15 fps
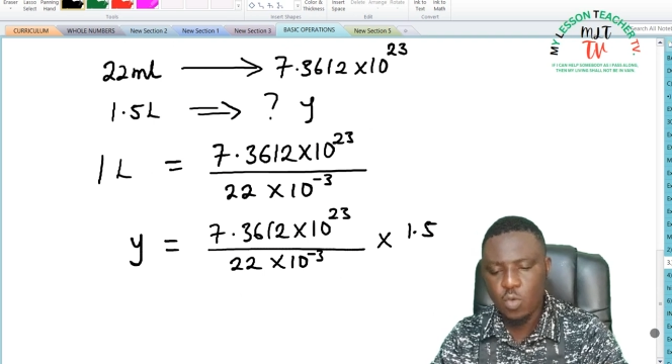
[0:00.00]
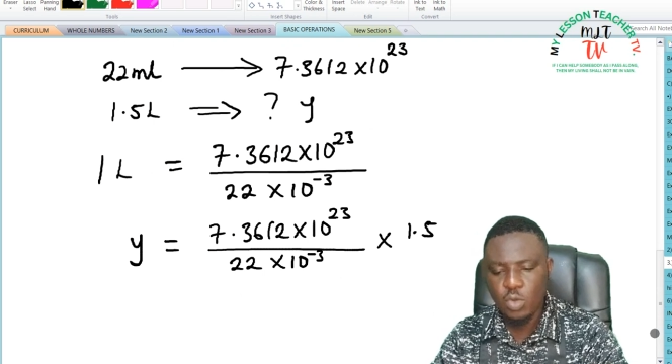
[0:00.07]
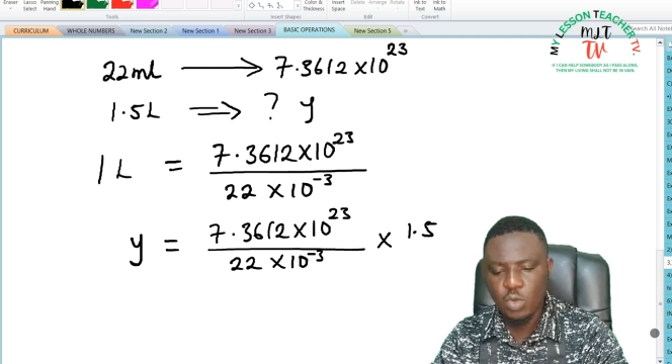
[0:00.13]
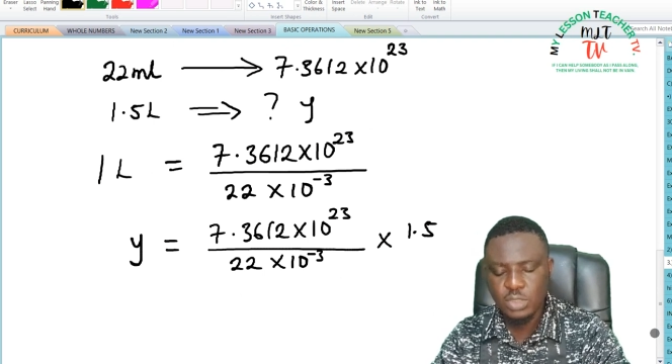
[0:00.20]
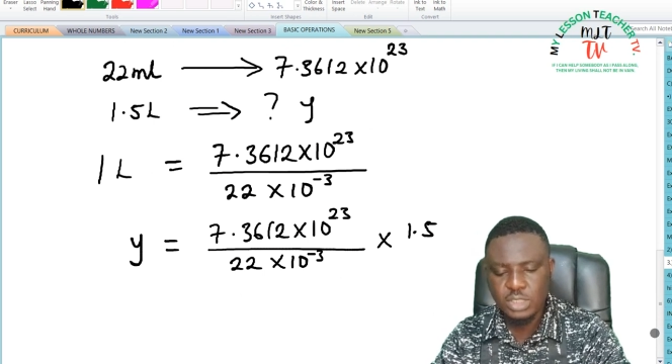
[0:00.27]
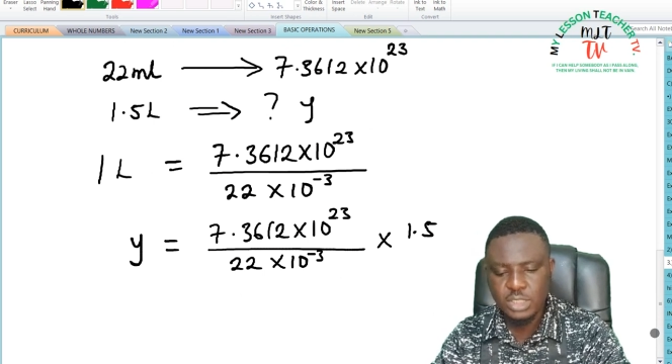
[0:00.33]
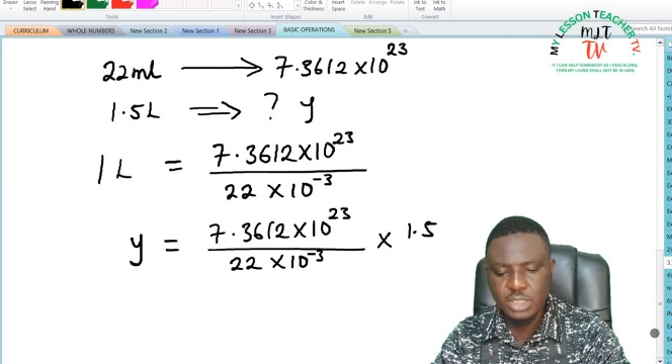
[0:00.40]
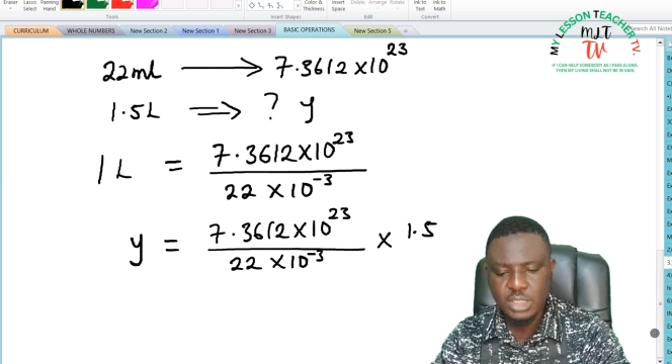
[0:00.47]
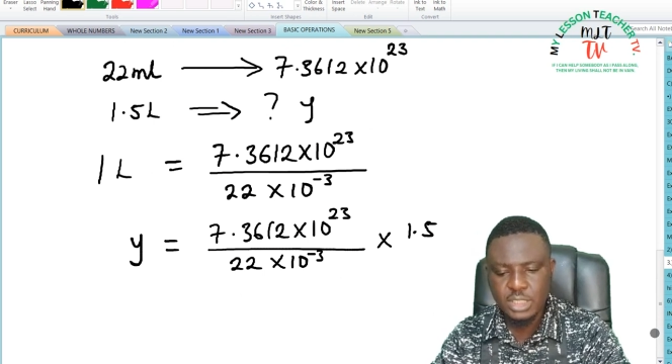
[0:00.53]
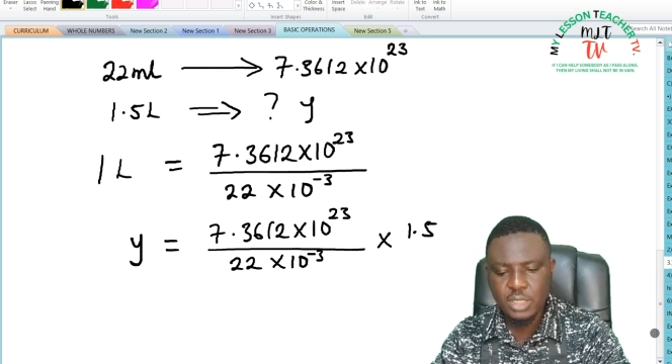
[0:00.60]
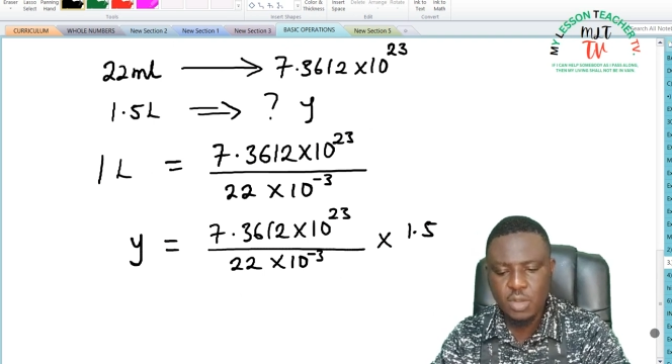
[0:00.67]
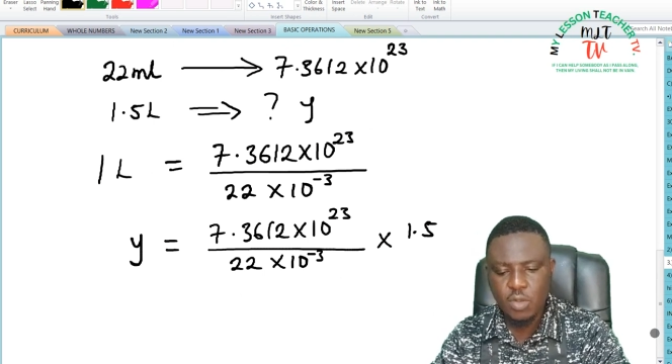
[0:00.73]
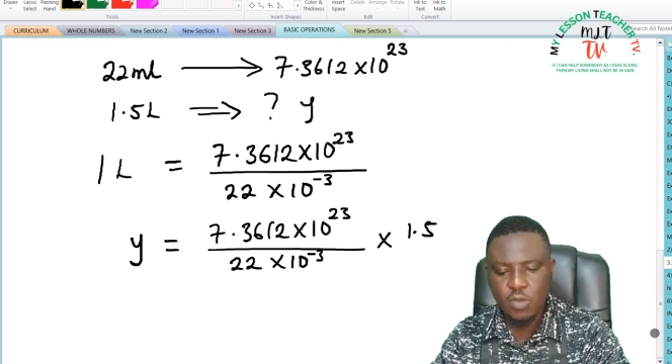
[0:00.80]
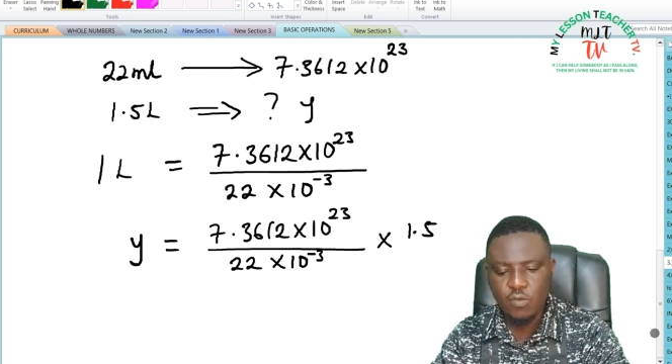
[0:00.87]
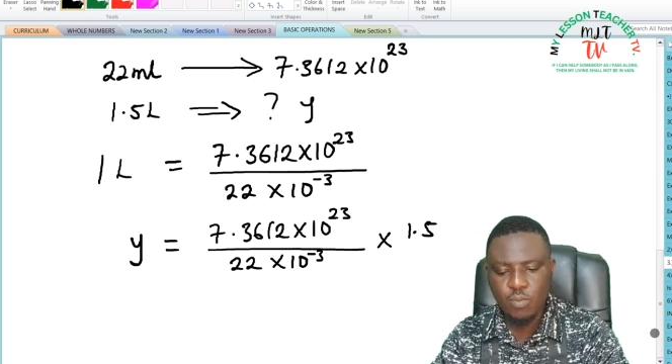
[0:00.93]

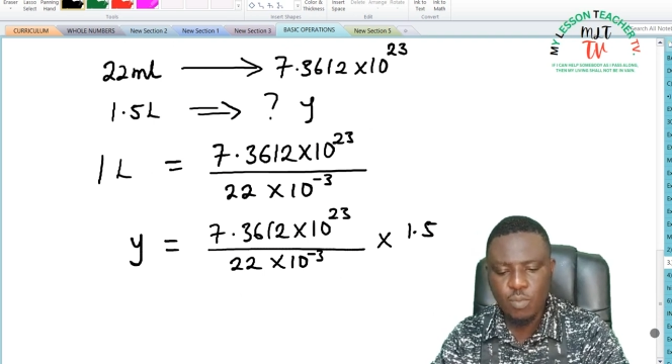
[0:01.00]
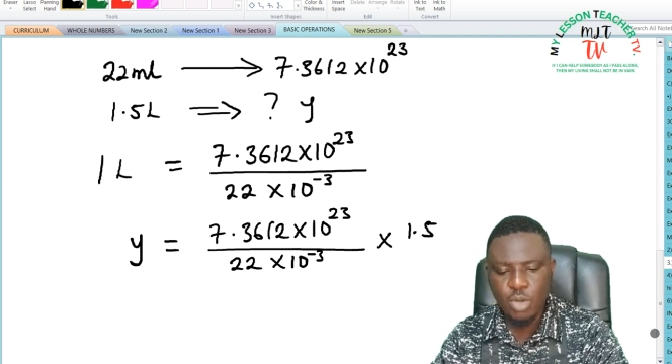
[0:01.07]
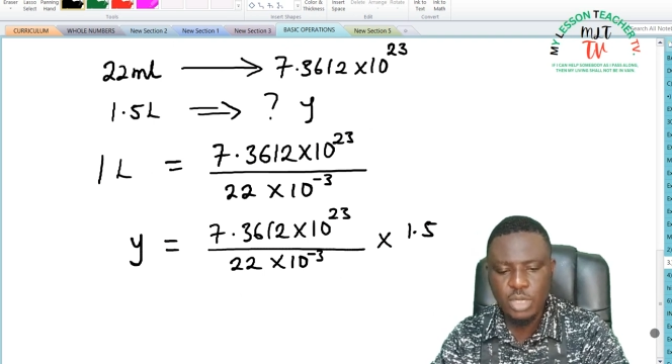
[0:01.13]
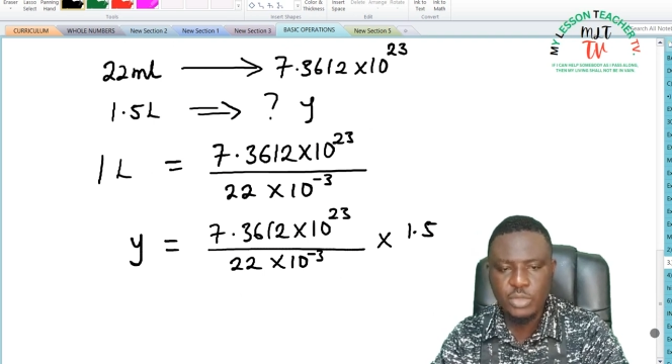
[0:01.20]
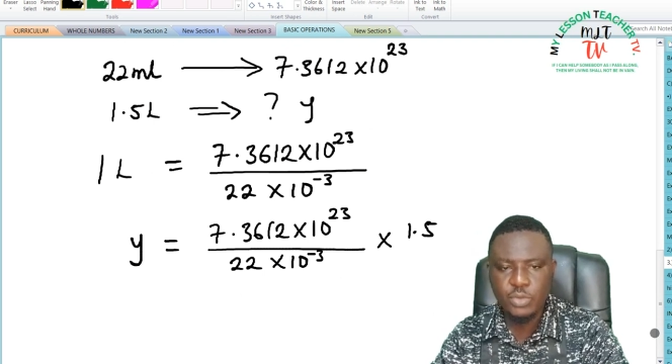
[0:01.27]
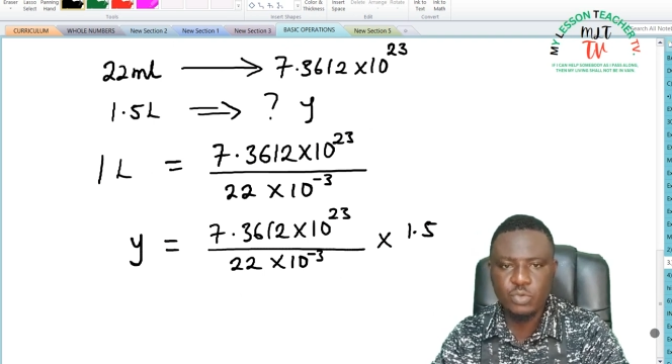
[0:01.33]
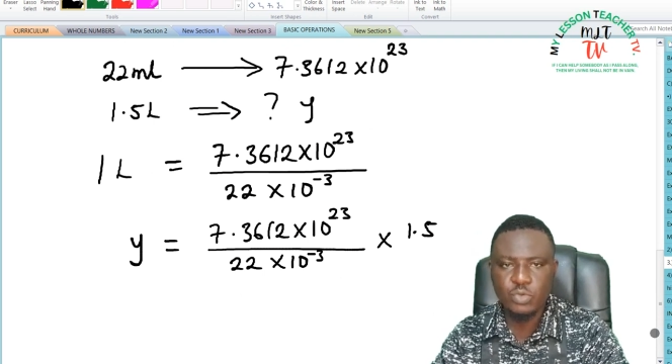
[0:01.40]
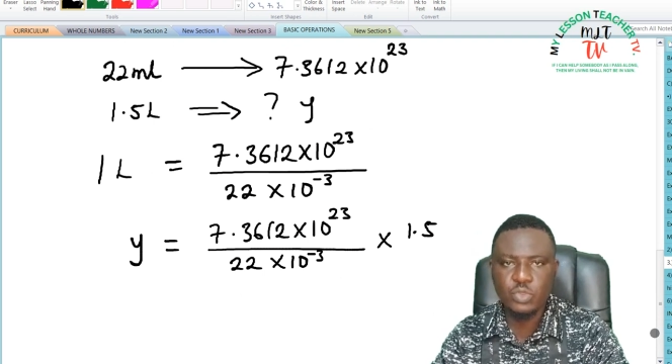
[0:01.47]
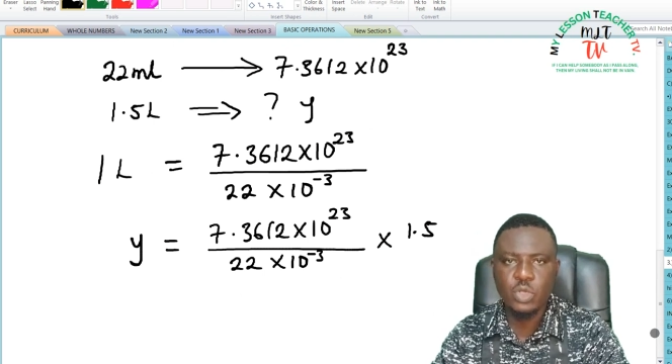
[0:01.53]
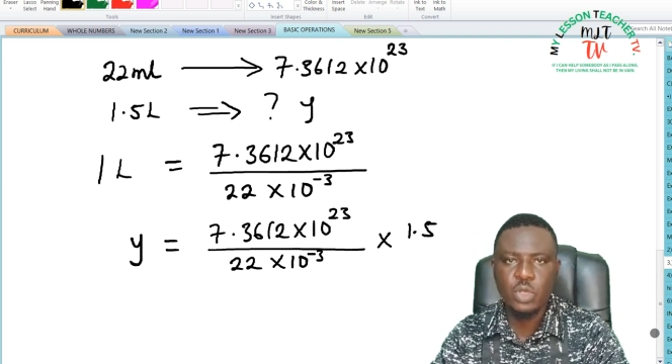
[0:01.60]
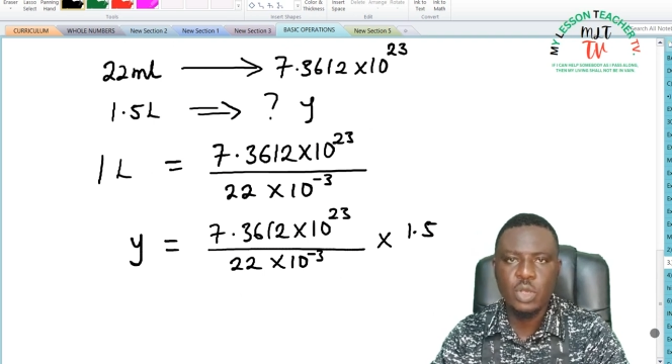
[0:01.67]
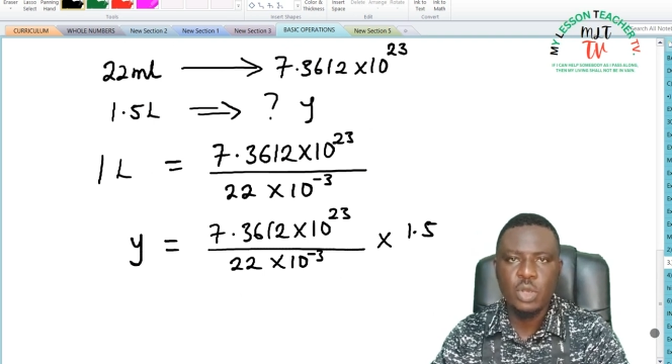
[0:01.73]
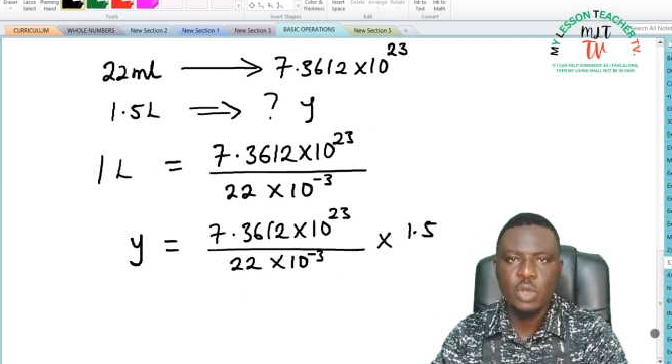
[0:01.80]
quantity of molecules